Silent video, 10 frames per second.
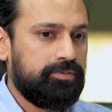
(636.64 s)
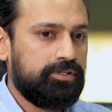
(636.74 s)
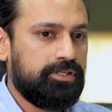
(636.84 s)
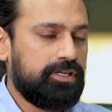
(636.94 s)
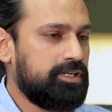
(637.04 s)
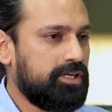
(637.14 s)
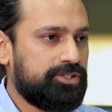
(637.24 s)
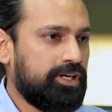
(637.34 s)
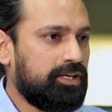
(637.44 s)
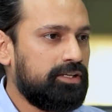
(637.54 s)
Learning a
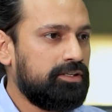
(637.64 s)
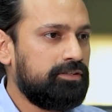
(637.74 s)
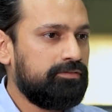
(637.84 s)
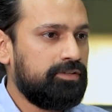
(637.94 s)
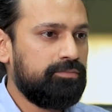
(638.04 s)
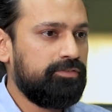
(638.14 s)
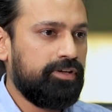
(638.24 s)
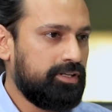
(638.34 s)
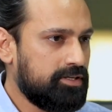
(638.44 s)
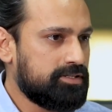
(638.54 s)
channel will be
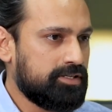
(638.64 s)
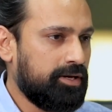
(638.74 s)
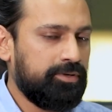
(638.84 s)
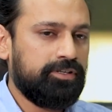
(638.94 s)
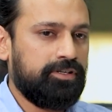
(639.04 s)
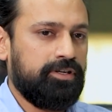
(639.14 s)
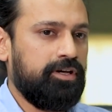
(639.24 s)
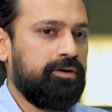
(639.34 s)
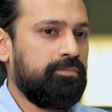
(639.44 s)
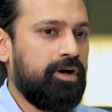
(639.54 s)
very easy. I mean,
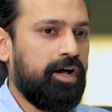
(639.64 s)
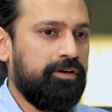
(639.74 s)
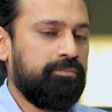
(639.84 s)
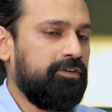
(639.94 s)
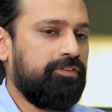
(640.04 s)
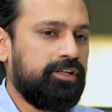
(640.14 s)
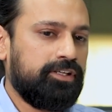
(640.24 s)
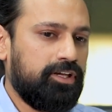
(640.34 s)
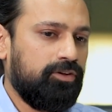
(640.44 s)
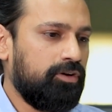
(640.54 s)
my
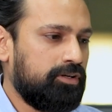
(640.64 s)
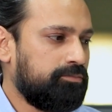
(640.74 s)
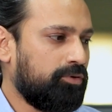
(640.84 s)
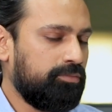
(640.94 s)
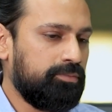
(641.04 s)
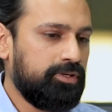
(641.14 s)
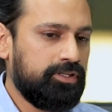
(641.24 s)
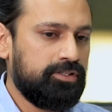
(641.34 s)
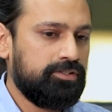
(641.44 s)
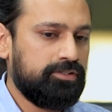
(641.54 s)
father cannot
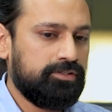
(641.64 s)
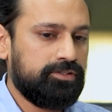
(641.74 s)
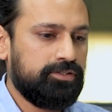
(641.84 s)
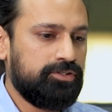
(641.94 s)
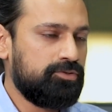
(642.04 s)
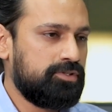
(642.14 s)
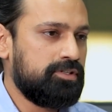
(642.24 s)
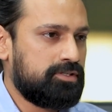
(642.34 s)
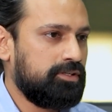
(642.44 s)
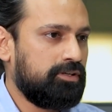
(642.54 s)
probably use
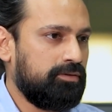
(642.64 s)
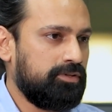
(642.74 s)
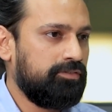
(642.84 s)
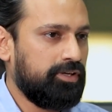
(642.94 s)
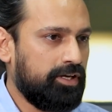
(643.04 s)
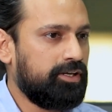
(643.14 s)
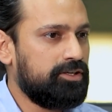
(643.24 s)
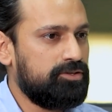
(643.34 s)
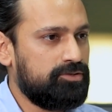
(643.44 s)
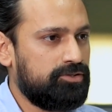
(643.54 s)
Instagram the way I
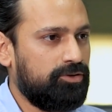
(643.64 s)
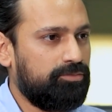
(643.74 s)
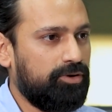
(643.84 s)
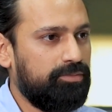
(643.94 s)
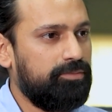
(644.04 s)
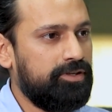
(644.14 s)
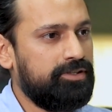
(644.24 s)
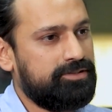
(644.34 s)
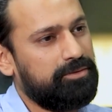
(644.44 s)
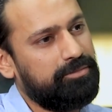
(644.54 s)
can use it, or
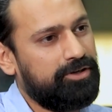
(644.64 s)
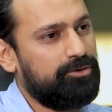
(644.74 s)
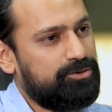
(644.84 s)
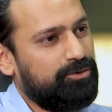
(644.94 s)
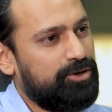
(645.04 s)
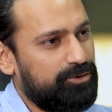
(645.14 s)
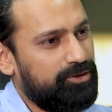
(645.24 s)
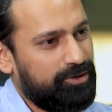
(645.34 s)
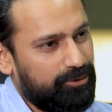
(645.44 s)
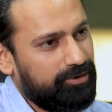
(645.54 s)
probably somebody who's
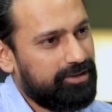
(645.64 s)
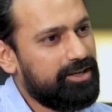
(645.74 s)
22-year-old.